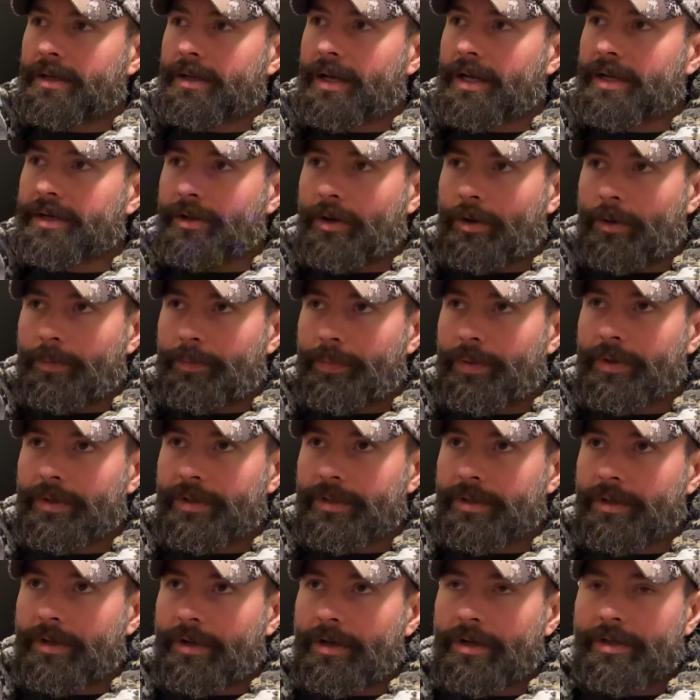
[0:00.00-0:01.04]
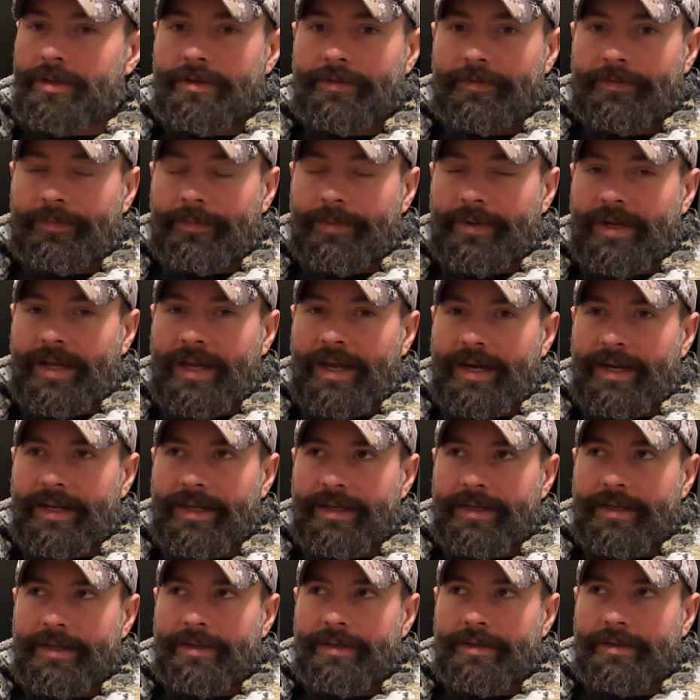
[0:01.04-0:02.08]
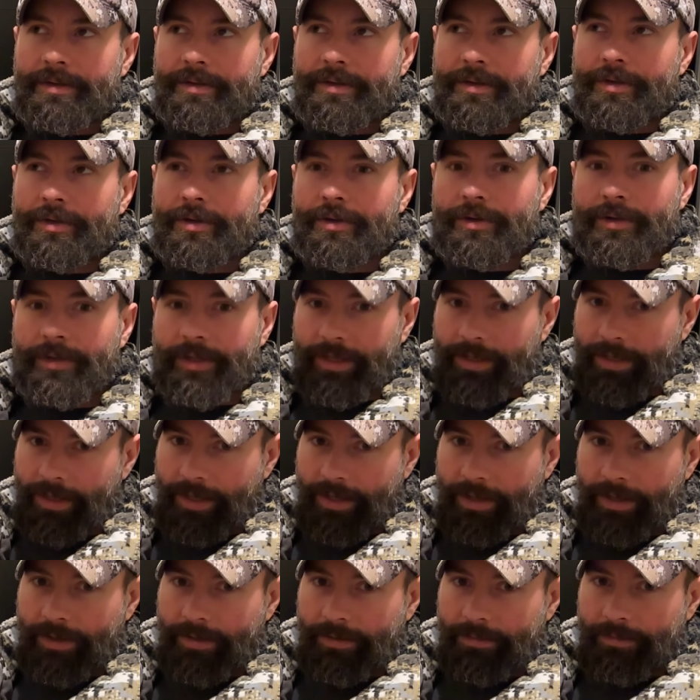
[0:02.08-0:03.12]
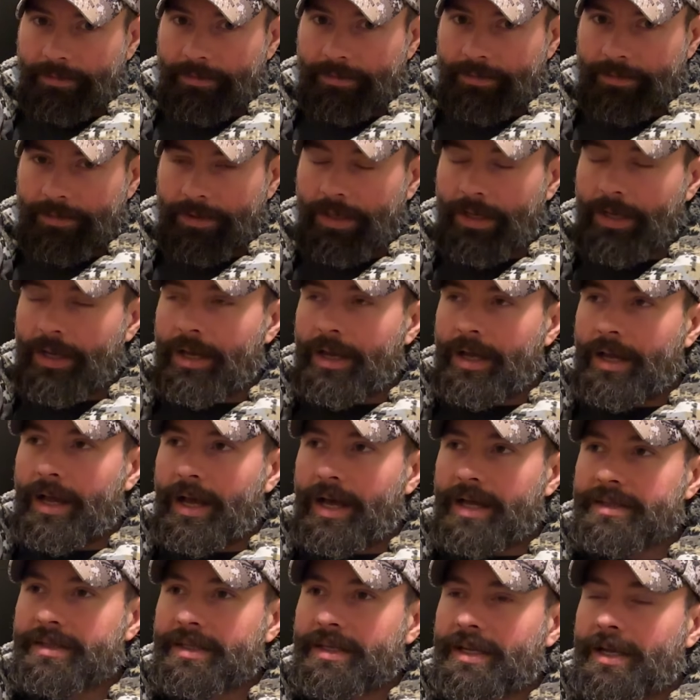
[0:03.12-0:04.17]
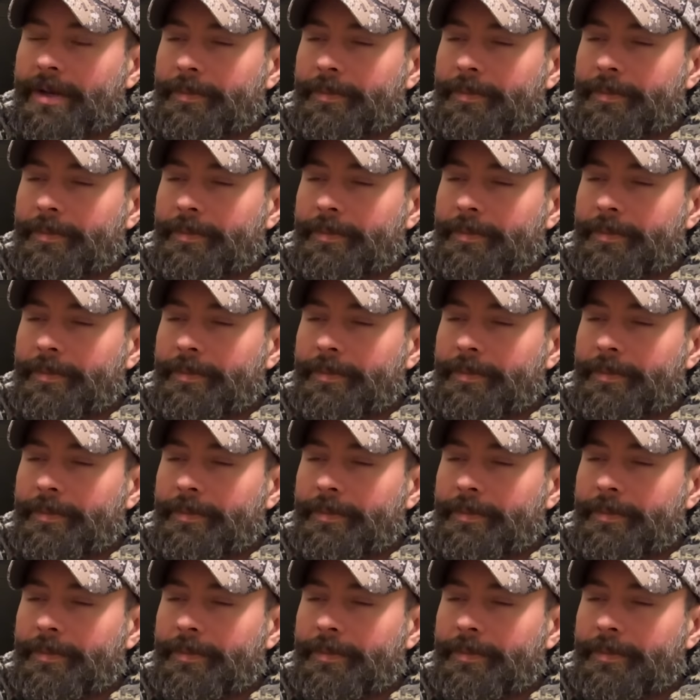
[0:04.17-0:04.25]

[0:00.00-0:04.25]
I don't put on the Fanatic hoodie yet. I think